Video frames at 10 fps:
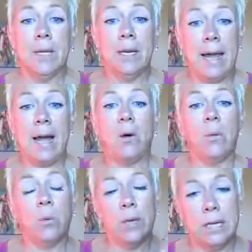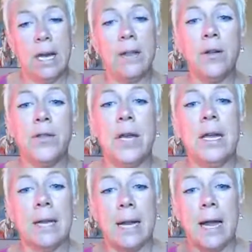Now, with the other
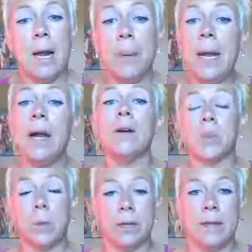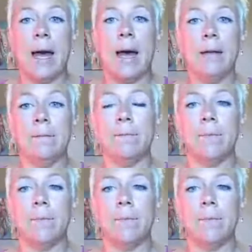thing that kind of pairs with that,